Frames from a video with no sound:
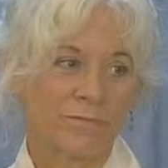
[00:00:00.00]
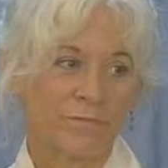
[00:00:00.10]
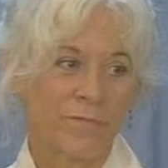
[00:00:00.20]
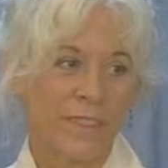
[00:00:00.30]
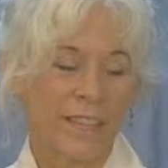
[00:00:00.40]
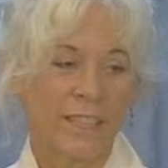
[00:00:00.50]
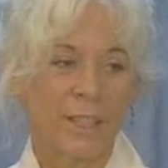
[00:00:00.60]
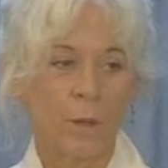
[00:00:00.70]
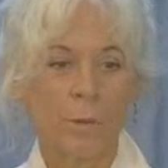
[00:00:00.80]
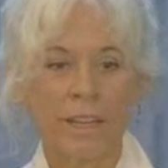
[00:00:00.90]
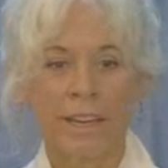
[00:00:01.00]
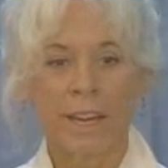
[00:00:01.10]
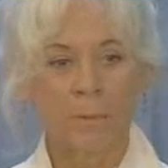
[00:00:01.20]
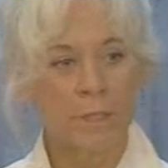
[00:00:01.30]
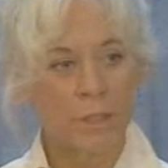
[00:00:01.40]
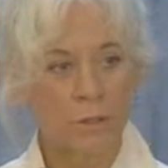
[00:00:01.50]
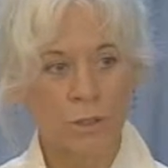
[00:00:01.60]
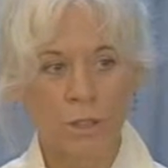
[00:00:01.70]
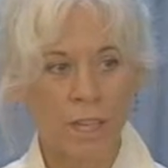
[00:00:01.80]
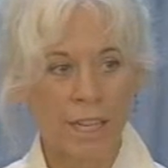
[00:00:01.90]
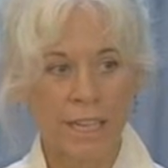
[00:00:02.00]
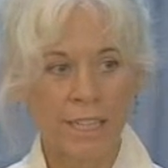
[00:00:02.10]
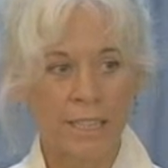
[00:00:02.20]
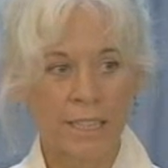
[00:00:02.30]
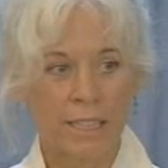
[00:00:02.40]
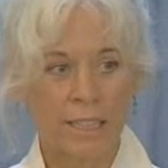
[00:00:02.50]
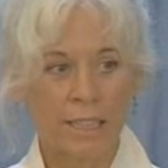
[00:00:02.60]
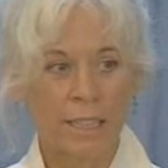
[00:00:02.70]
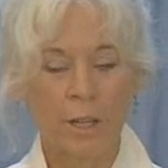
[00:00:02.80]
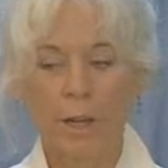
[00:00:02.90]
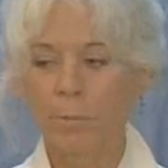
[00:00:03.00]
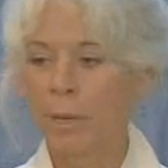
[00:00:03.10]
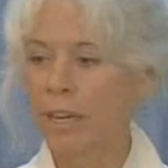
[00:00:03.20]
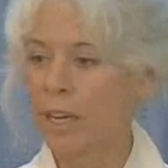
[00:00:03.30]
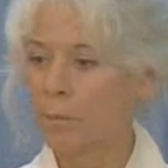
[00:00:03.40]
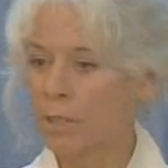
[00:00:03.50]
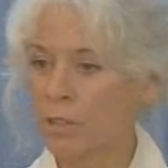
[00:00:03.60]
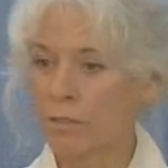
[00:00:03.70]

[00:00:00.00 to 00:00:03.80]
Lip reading: That no matter how much you try, no matter how much you